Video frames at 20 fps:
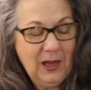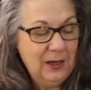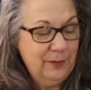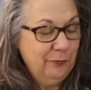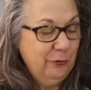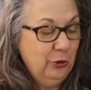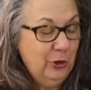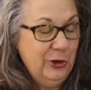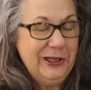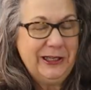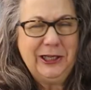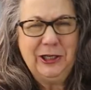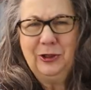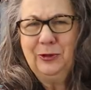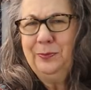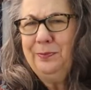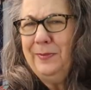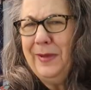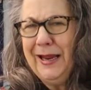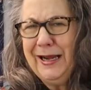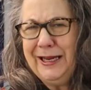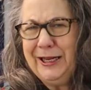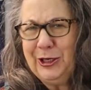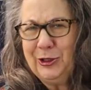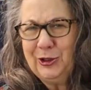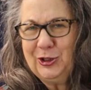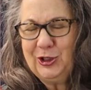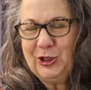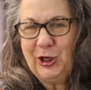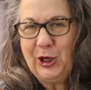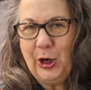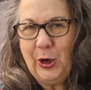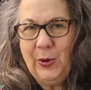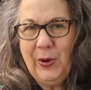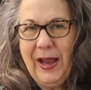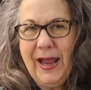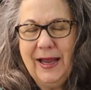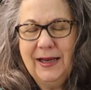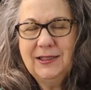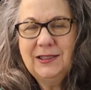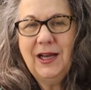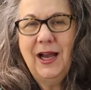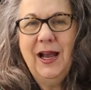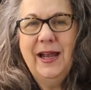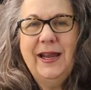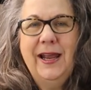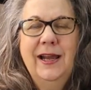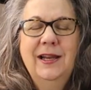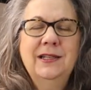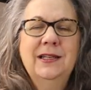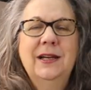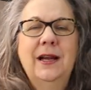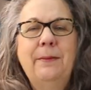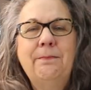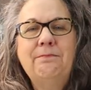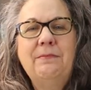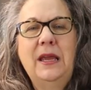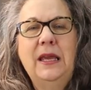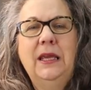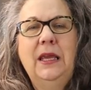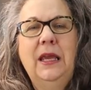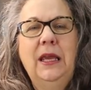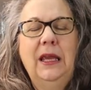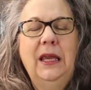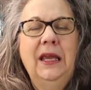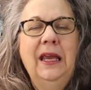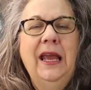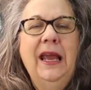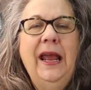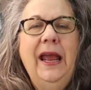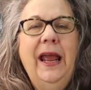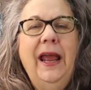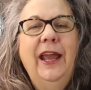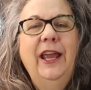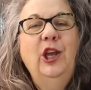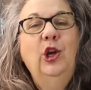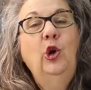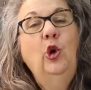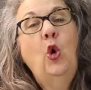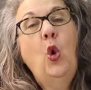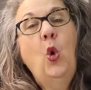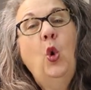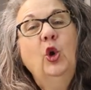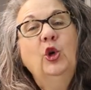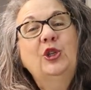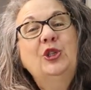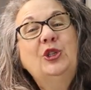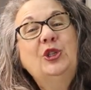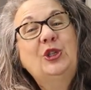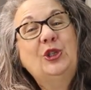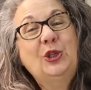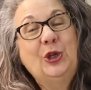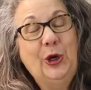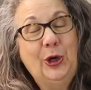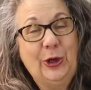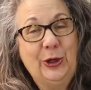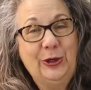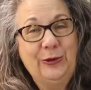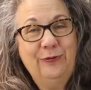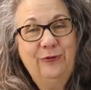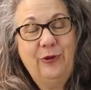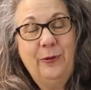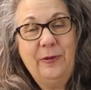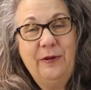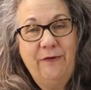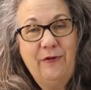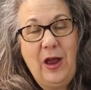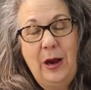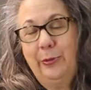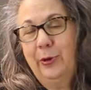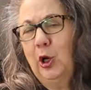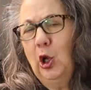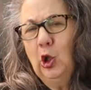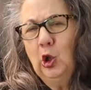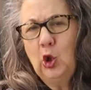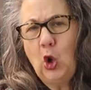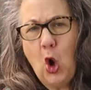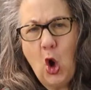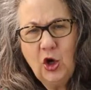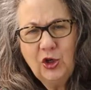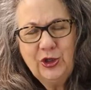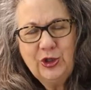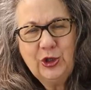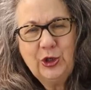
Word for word: um, for a guild many years ago, and I ended up making a gored skirt from the fabric, a long